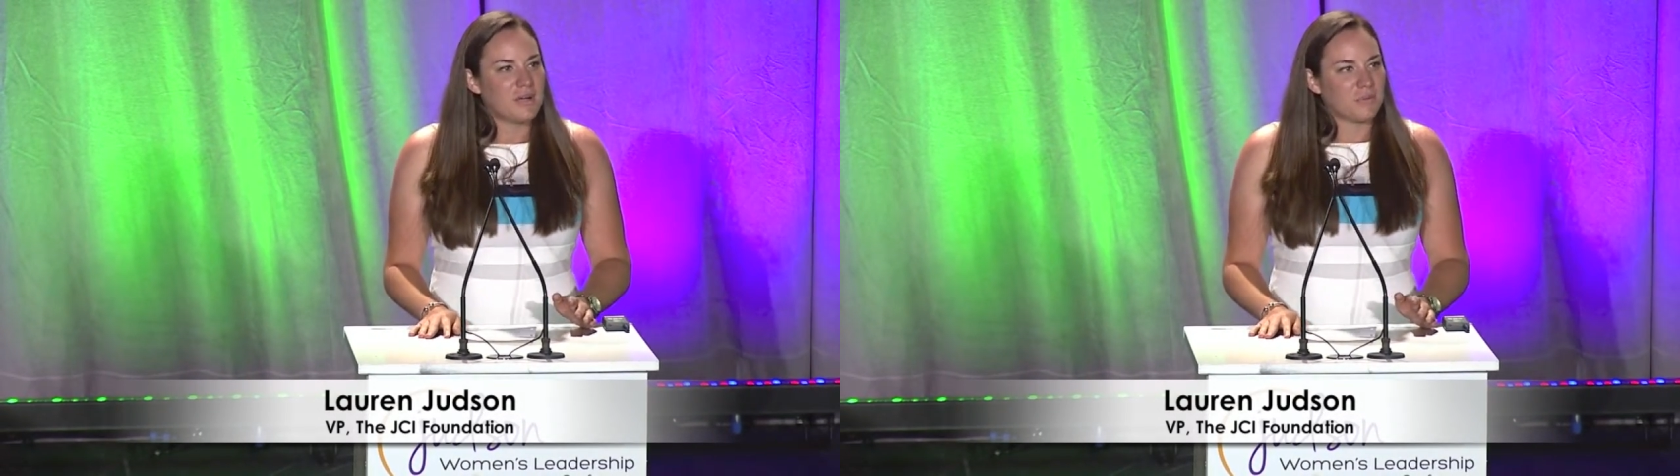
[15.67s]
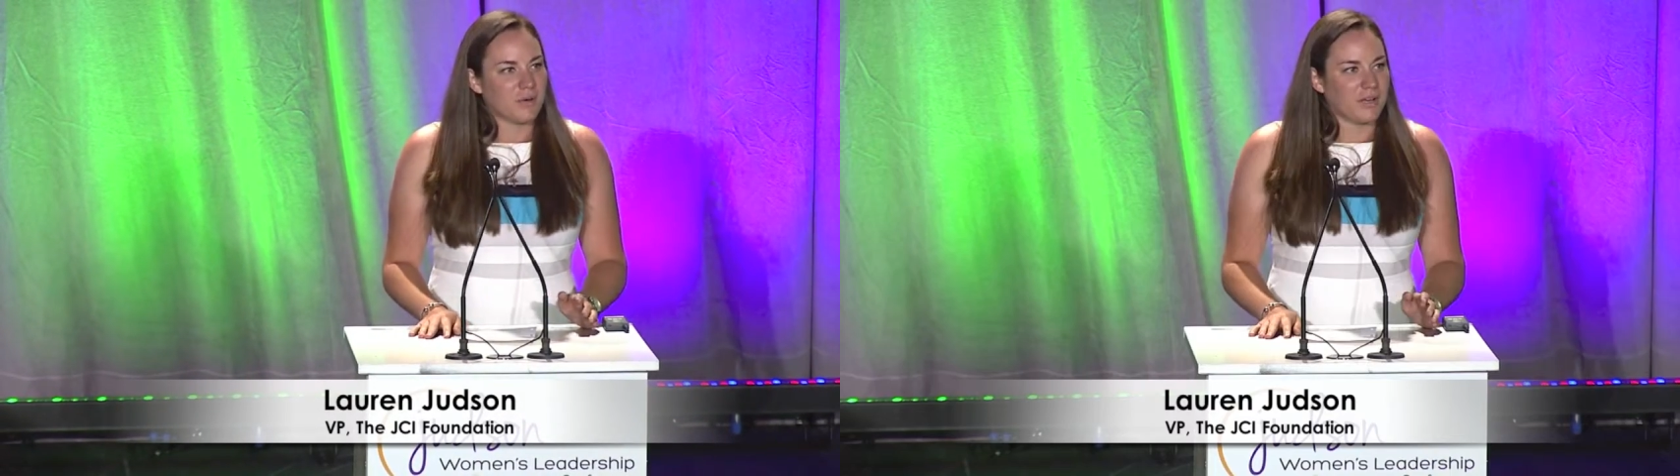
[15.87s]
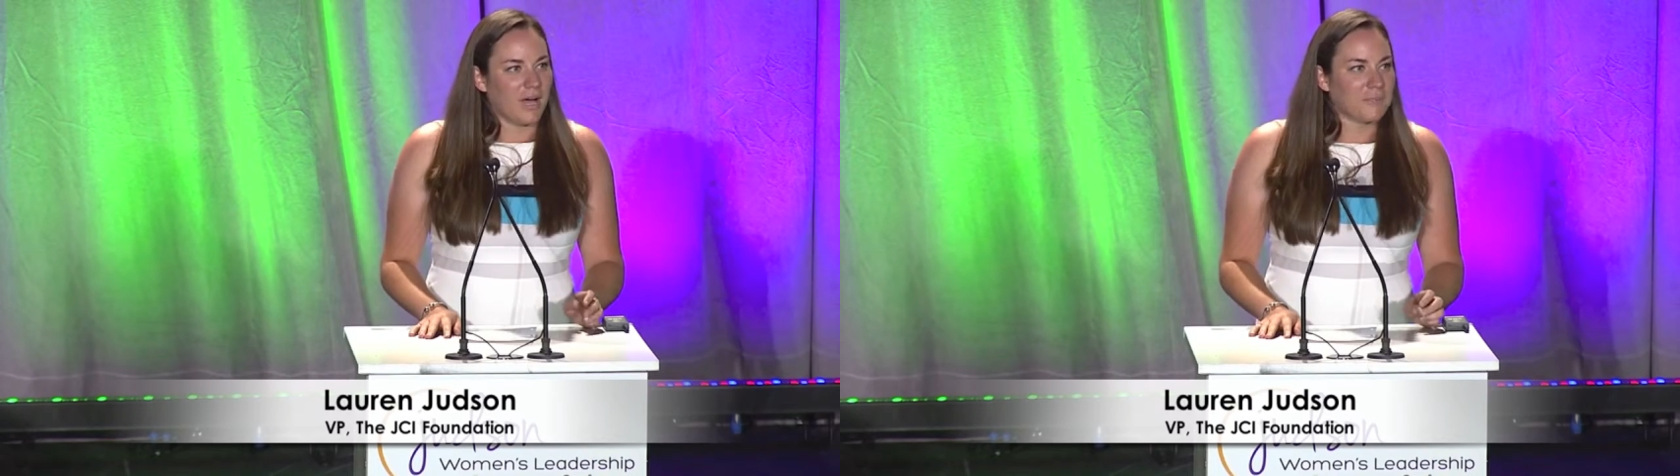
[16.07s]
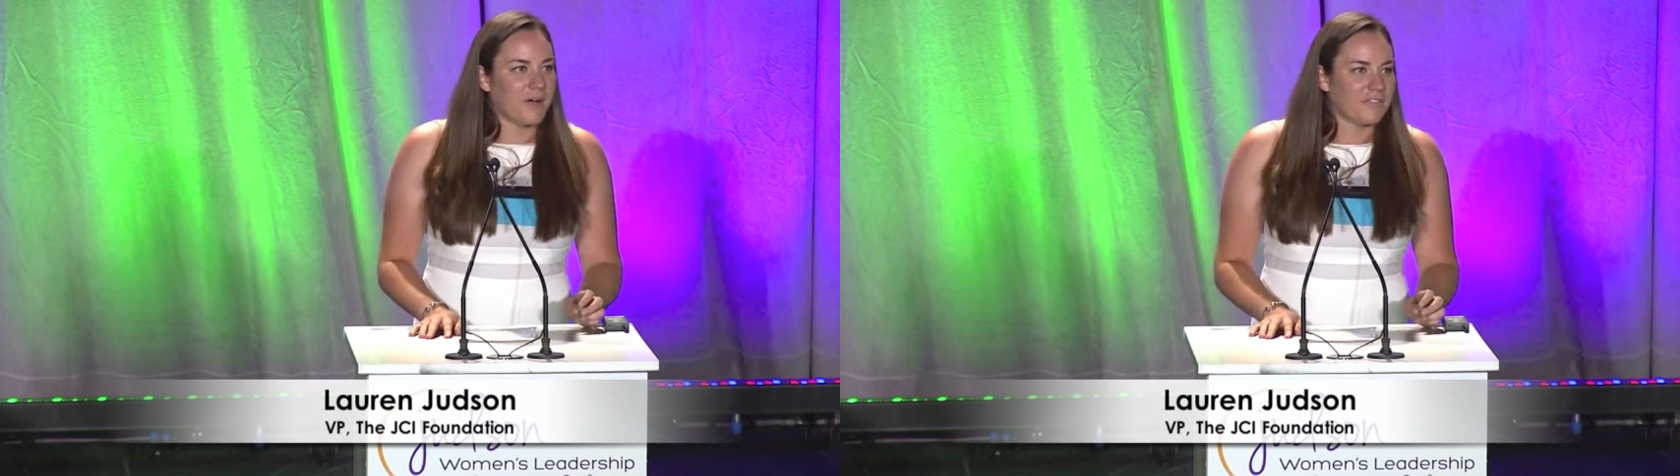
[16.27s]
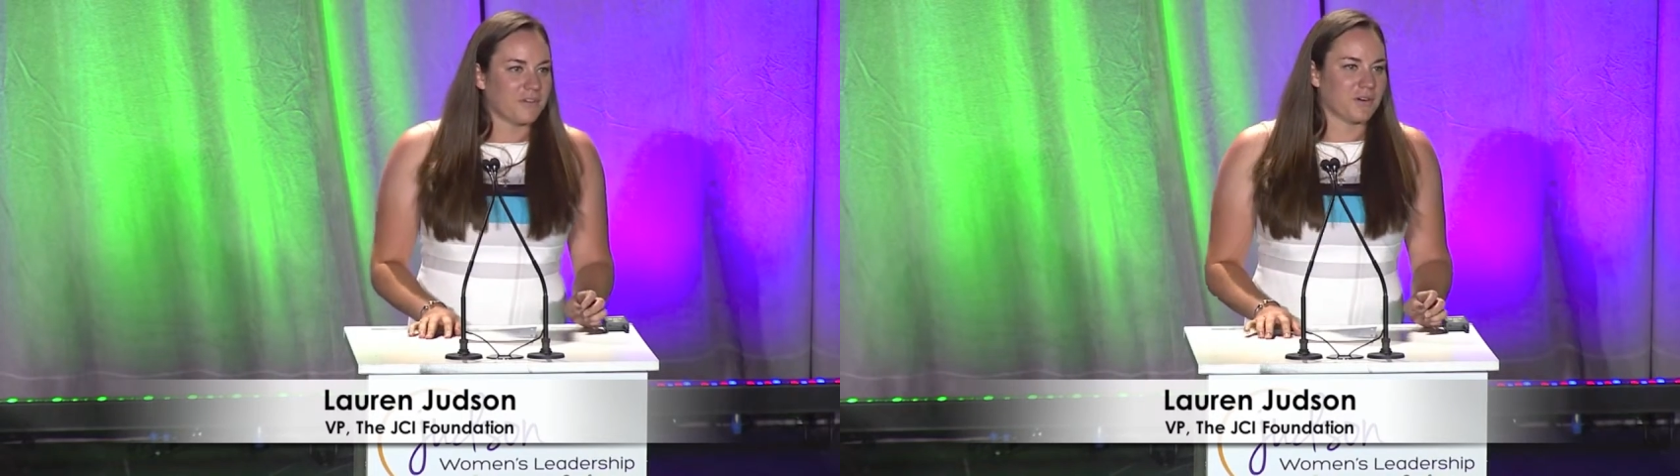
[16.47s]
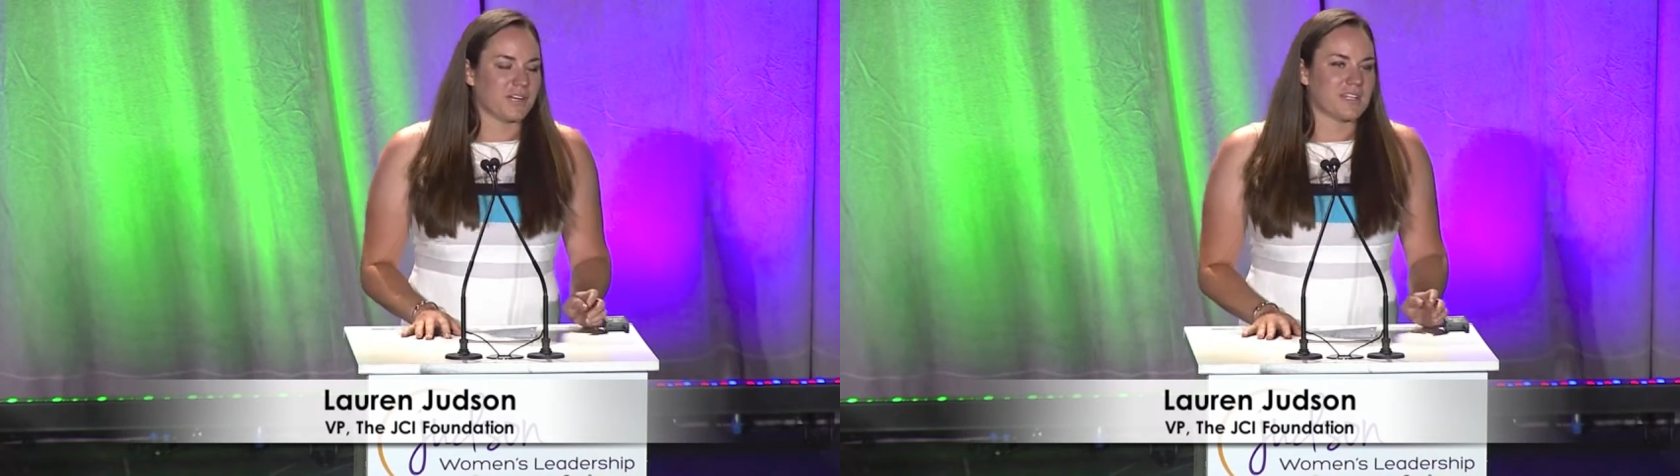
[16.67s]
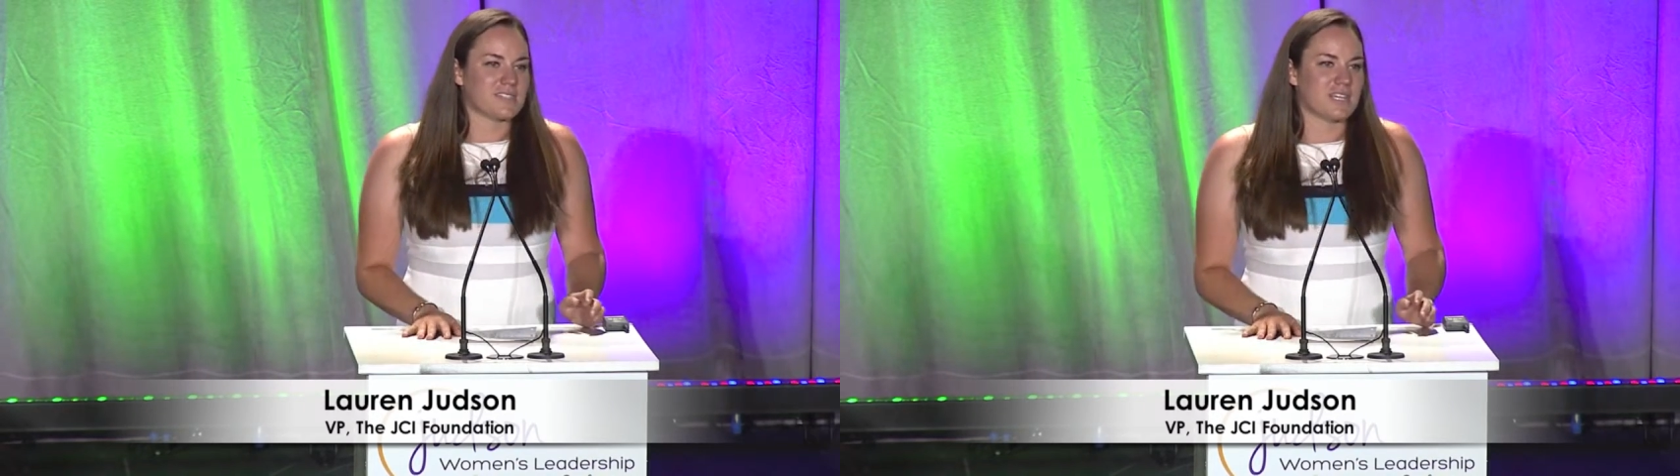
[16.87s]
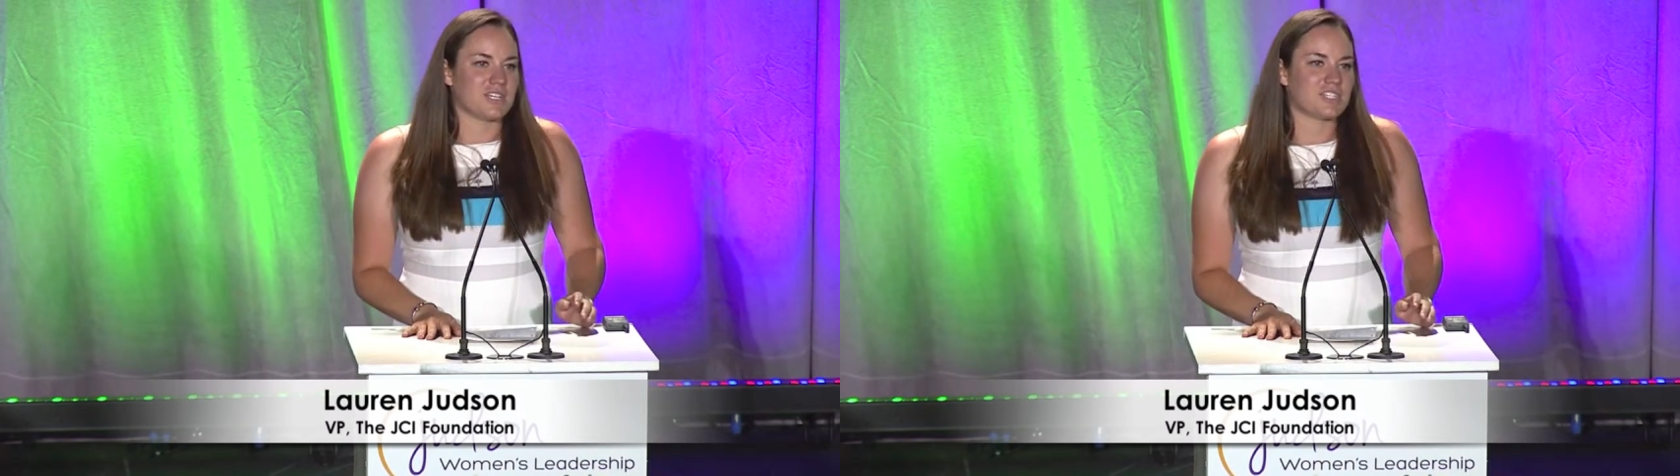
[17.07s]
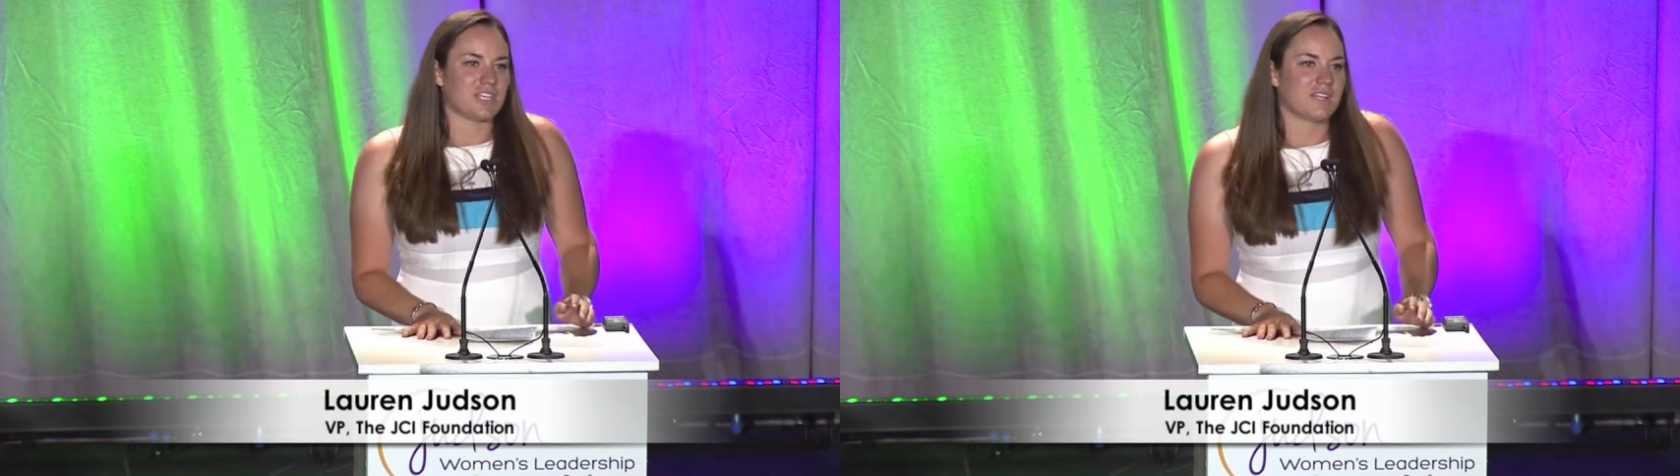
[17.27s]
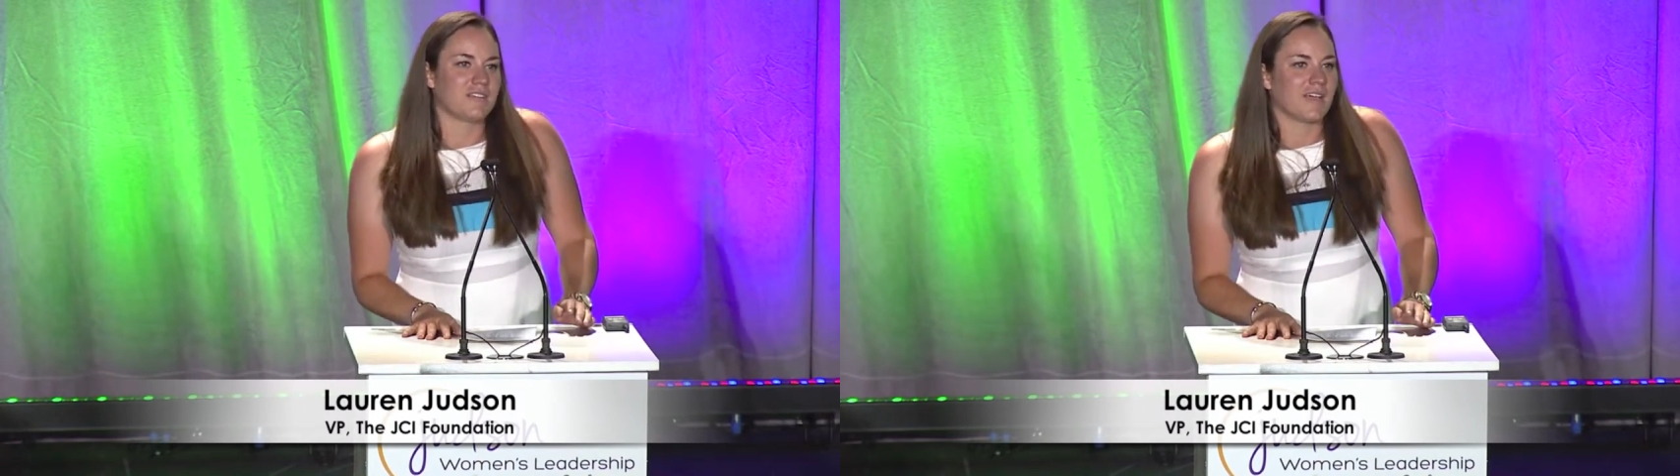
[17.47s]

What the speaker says: We're a nonprofit organization